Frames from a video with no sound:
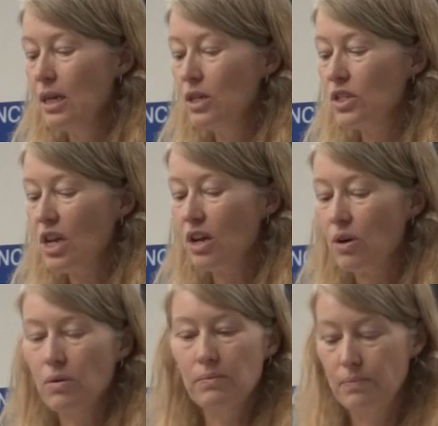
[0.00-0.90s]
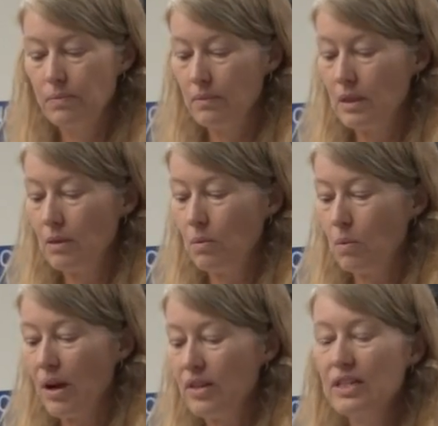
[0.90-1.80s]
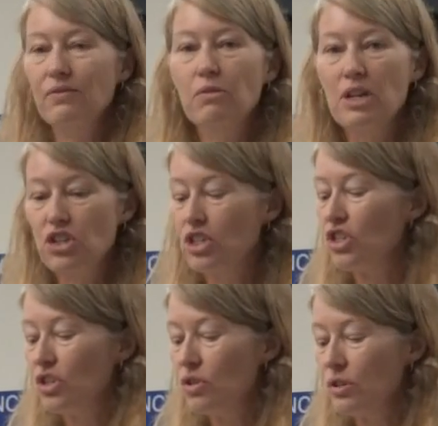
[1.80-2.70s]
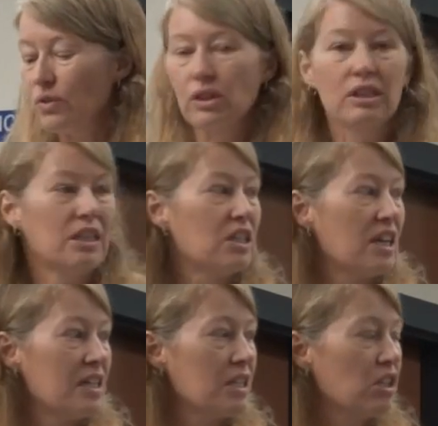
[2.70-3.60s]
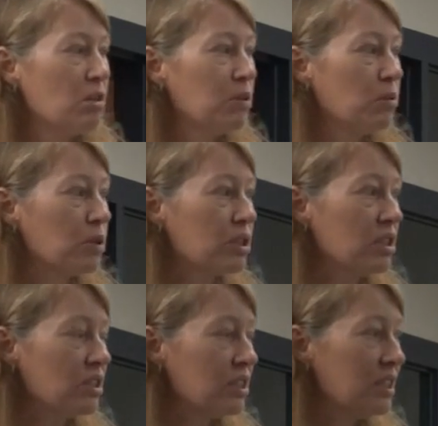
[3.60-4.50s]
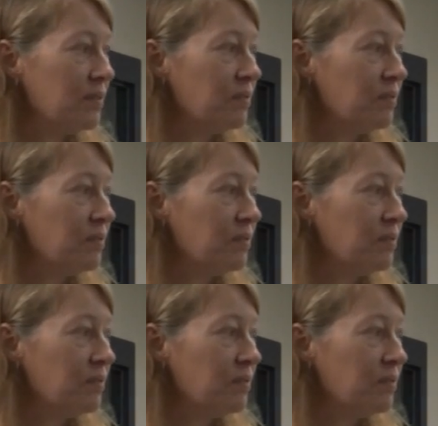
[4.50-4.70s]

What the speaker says: So while this information is useful, in today's global world,